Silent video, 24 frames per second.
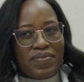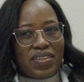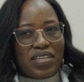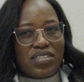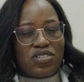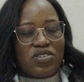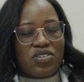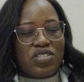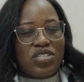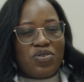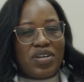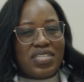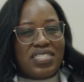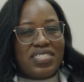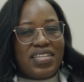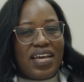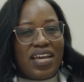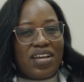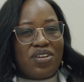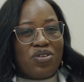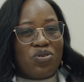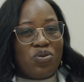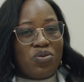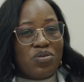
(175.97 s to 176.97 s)
So she was
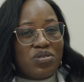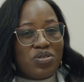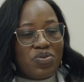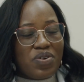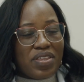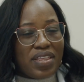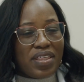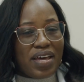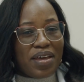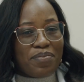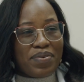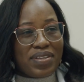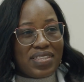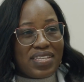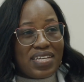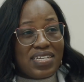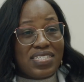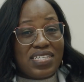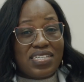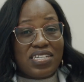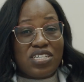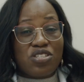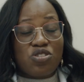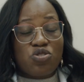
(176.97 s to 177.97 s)
diagnosed with
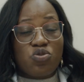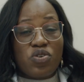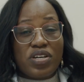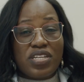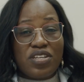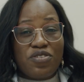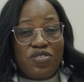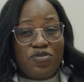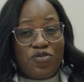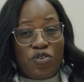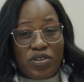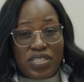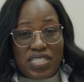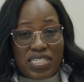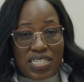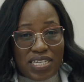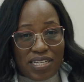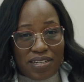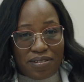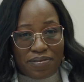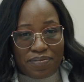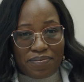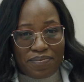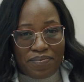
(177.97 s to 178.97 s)
hypertension in
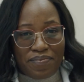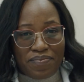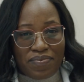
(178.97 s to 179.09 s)
2014.